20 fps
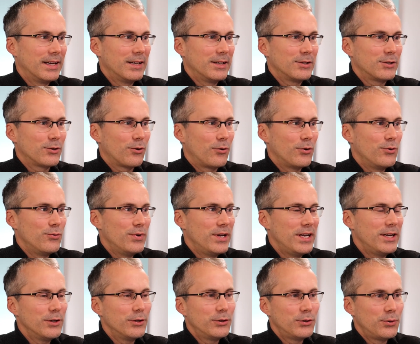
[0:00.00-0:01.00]
So you
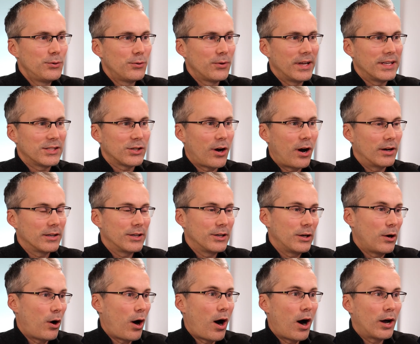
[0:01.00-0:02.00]
need a tool that's going
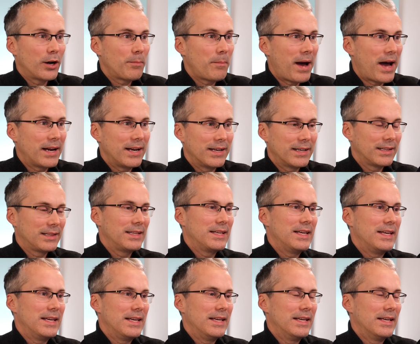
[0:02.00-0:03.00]
to
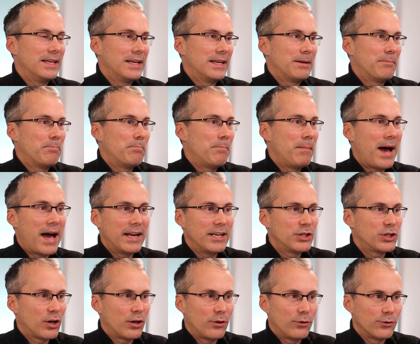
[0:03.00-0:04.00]
automatically
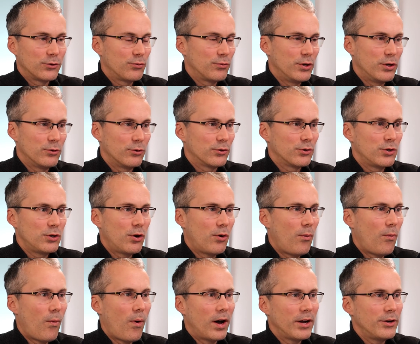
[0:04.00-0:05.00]
manage all those renewals. You
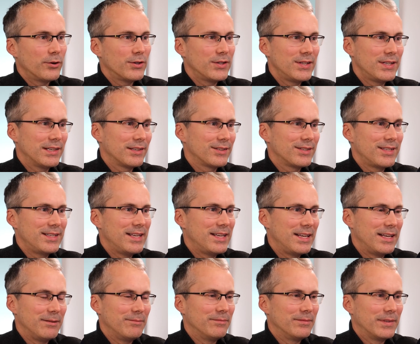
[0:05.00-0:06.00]
don't want your sales
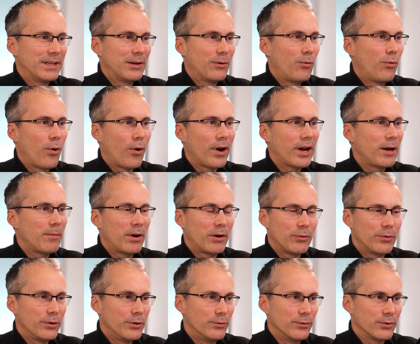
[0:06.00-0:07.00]
team worrying about
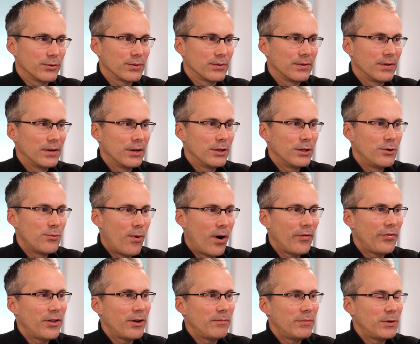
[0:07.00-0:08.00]
renewals. You
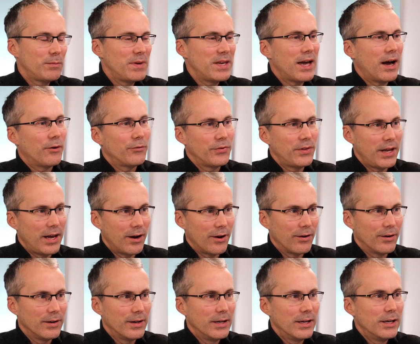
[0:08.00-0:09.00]
want them to be out
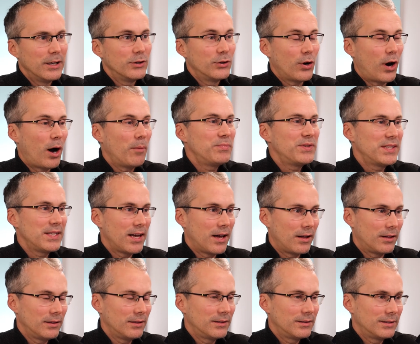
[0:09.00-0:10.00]
there to
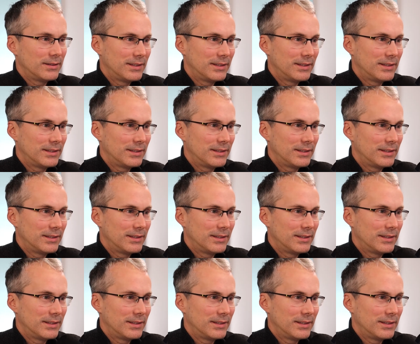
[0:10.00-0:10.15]
upsell